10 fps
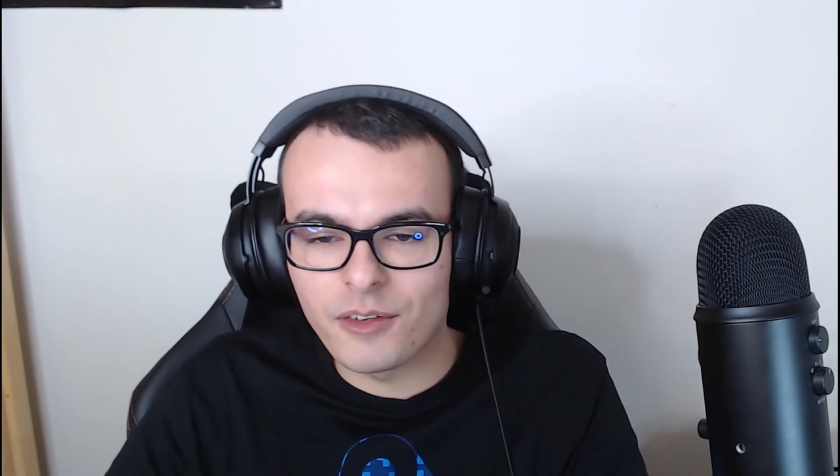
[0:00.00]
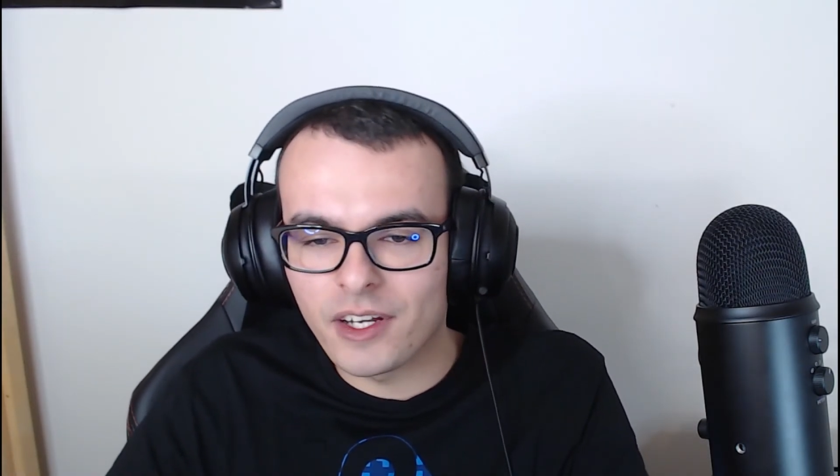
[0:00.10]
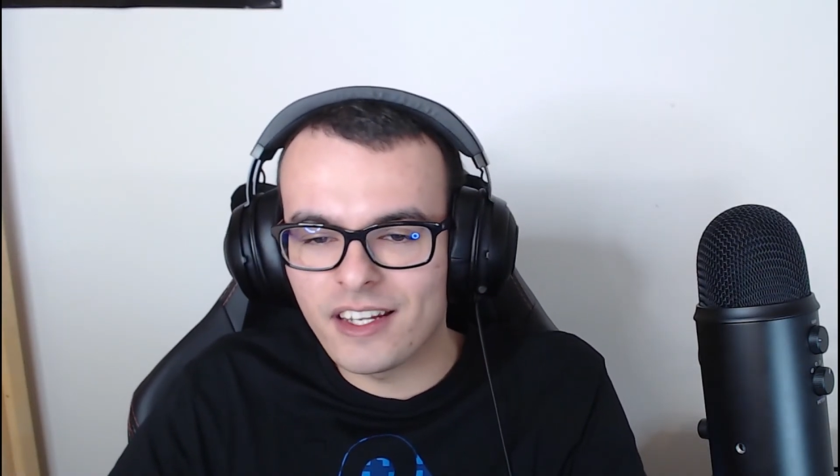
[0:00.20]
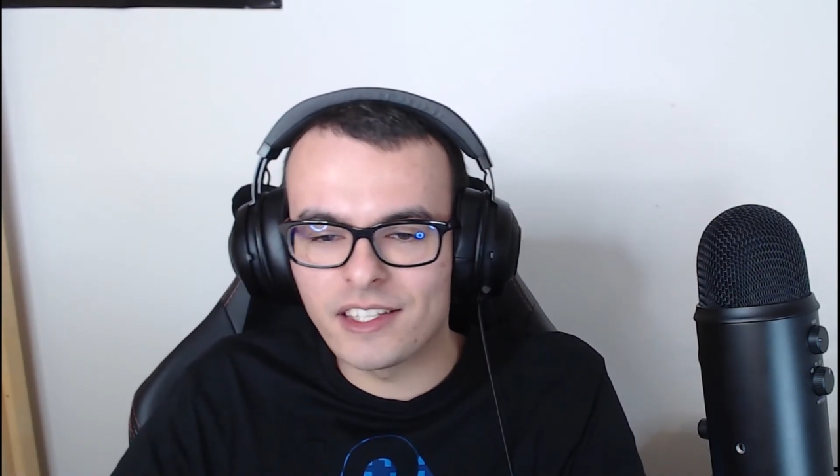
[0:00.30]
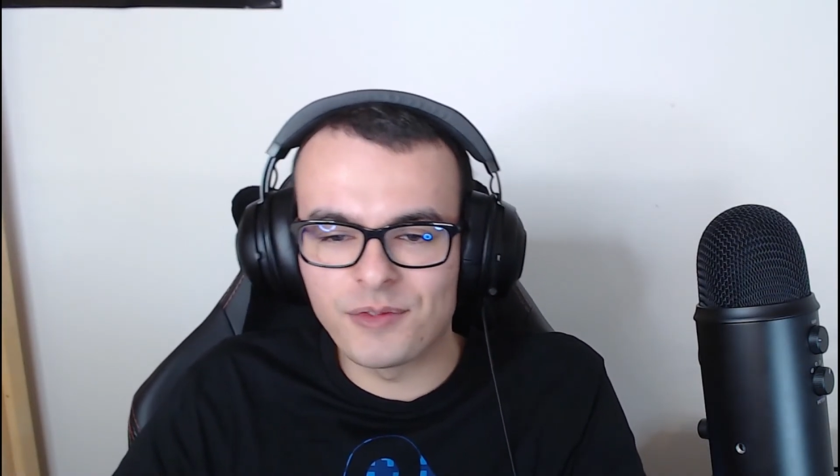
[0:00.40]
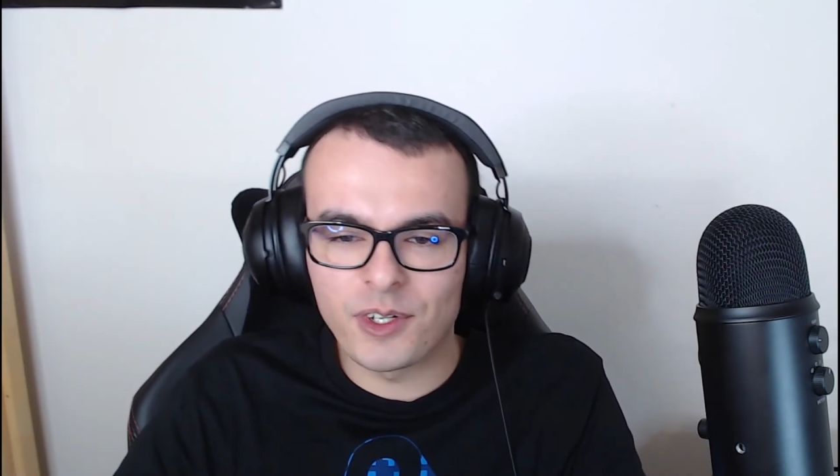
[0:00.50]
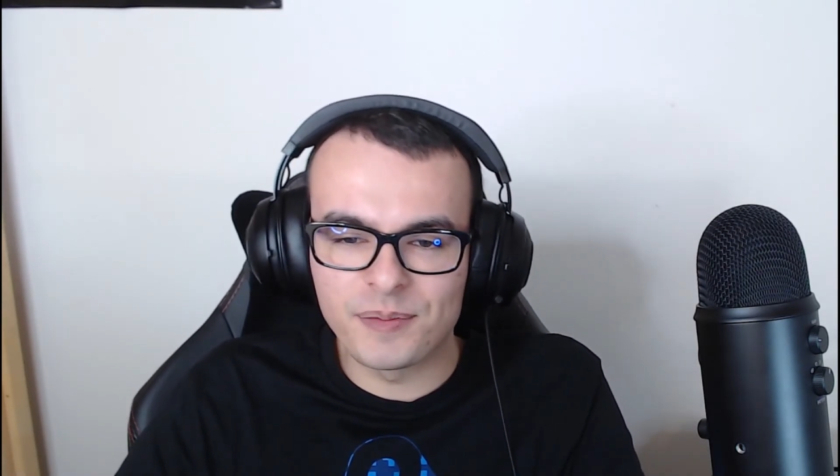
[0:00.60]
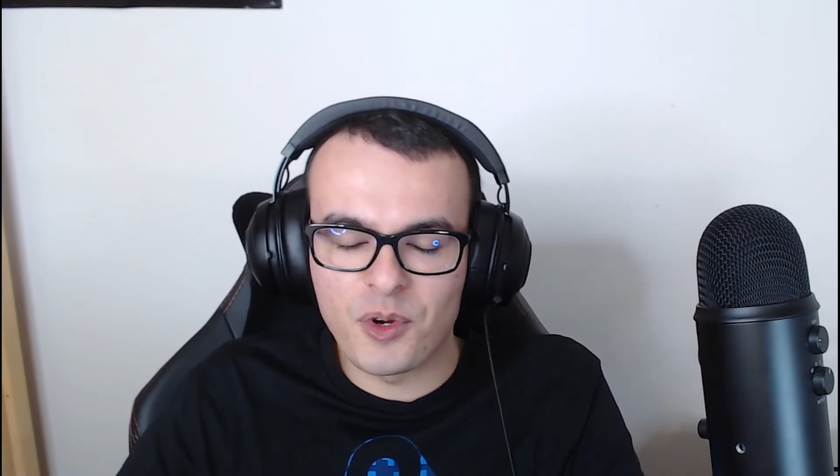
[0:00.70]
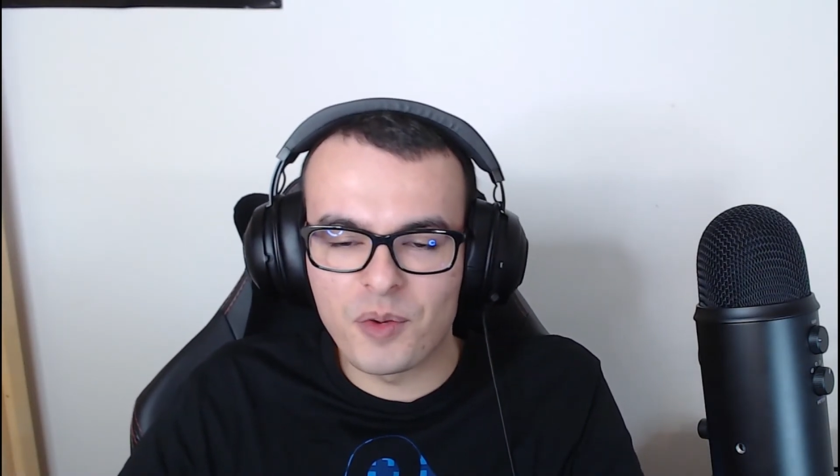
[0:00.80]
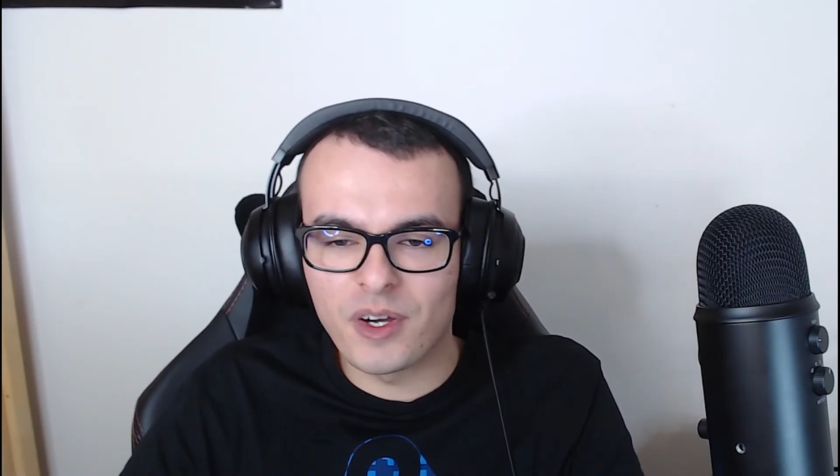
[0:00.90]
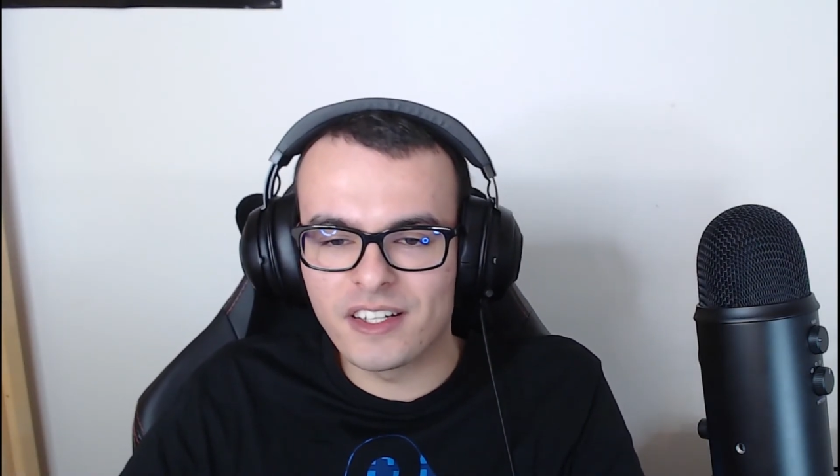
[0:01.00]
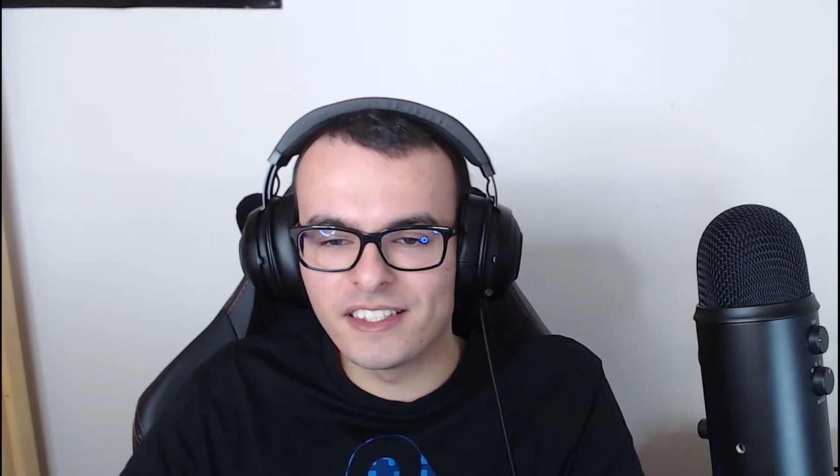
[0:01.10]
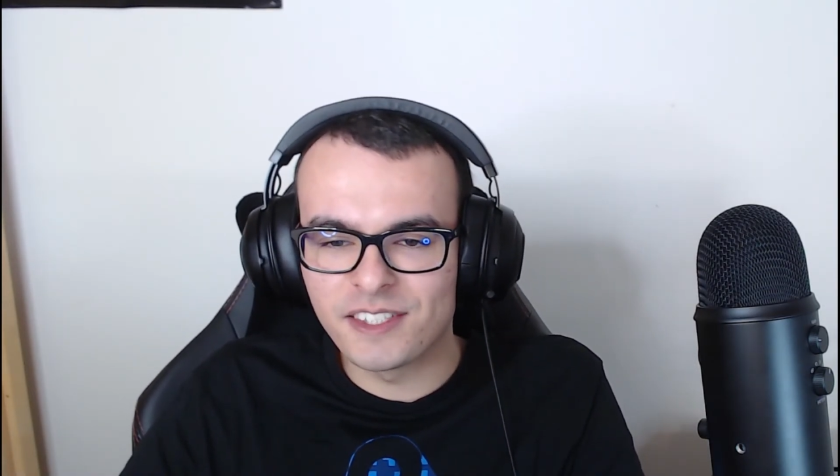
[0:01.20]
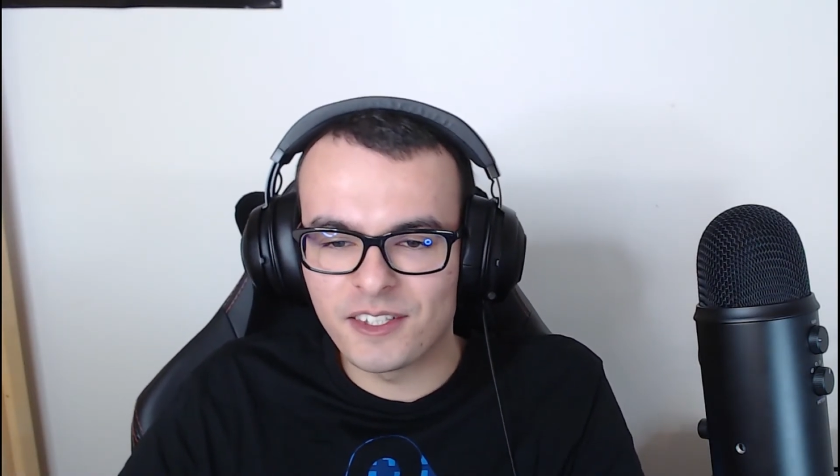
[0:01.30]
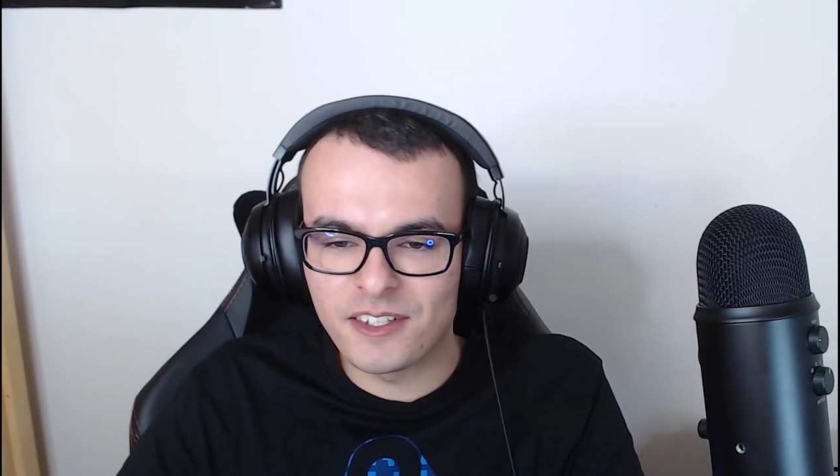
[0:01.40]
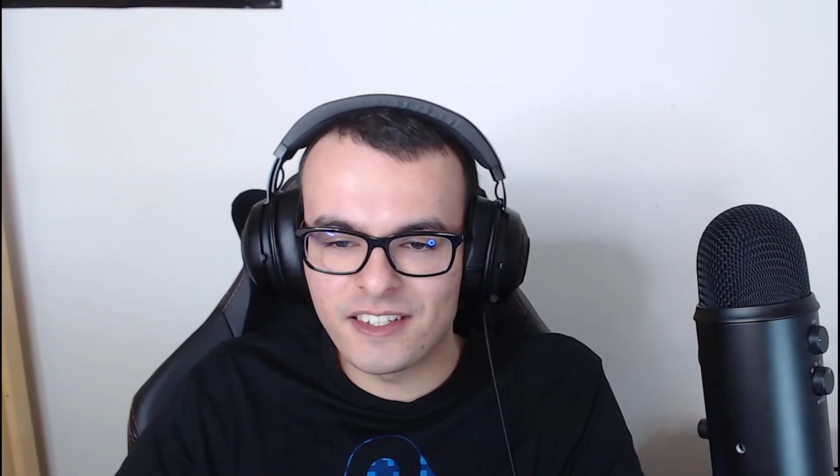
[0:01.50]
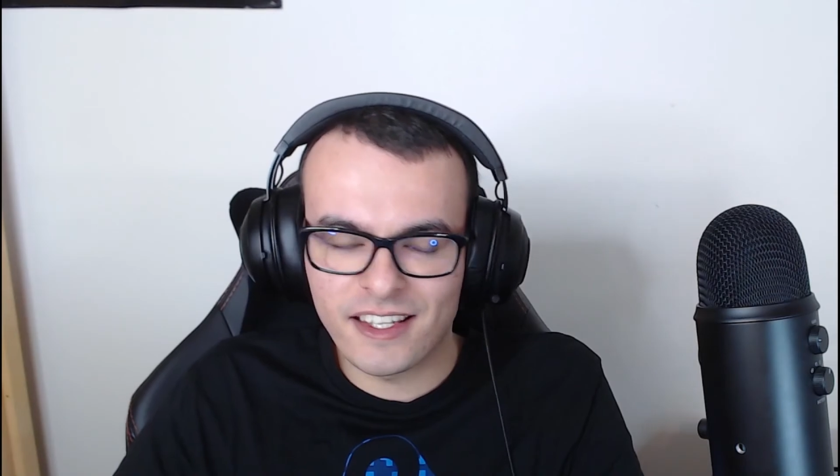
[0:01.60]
right, as far as Pokemon concerned,